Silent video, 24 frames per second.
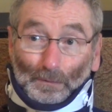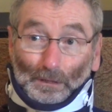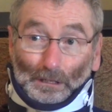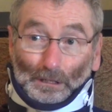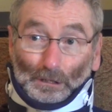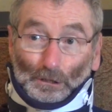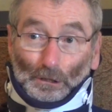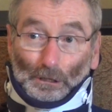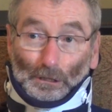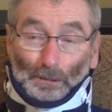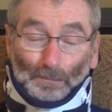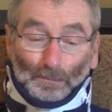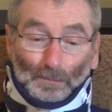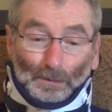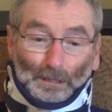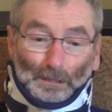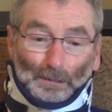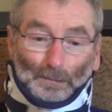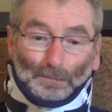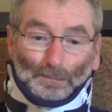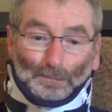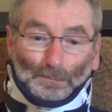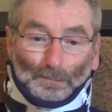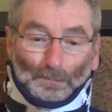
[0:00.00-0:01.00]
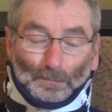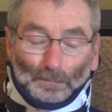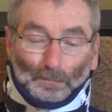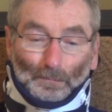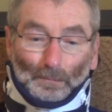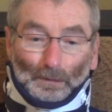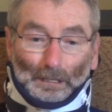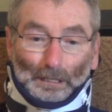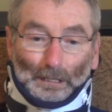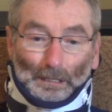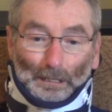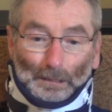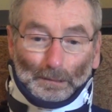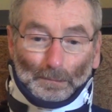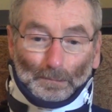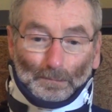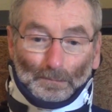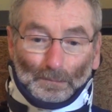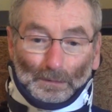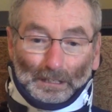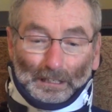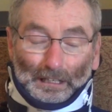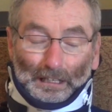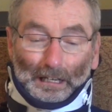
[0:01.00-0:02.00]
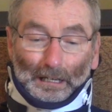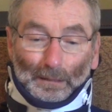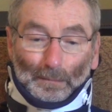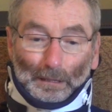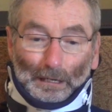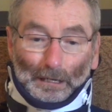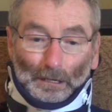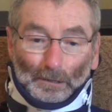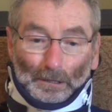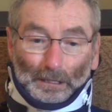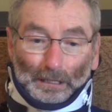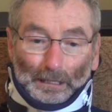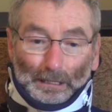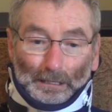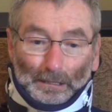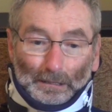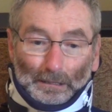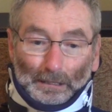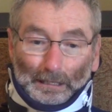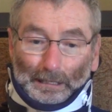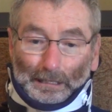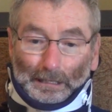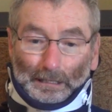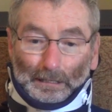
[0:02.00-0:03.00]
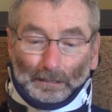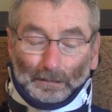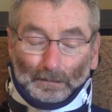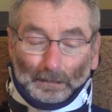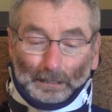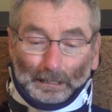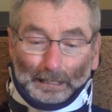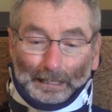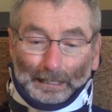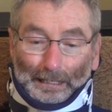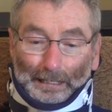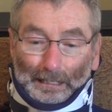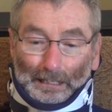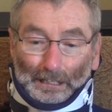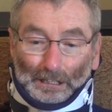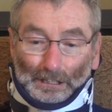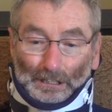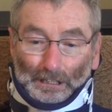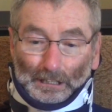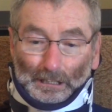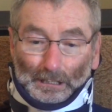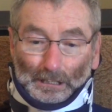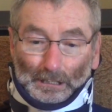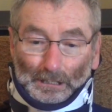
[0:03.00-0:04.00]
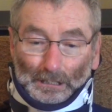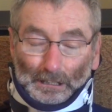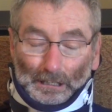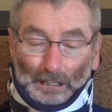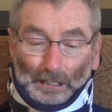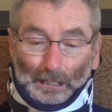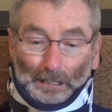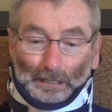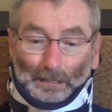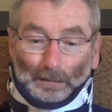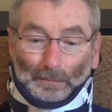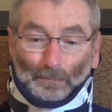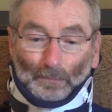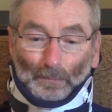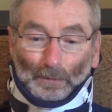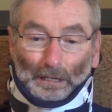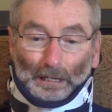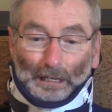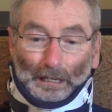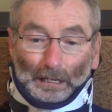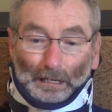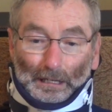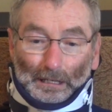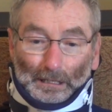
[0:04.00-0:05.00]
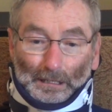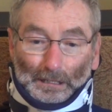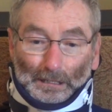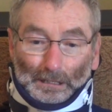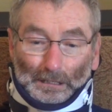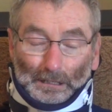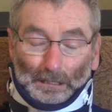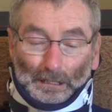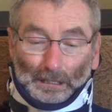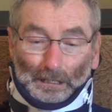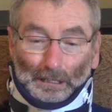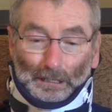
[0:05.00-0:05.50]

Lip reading: So I came out in late '86 and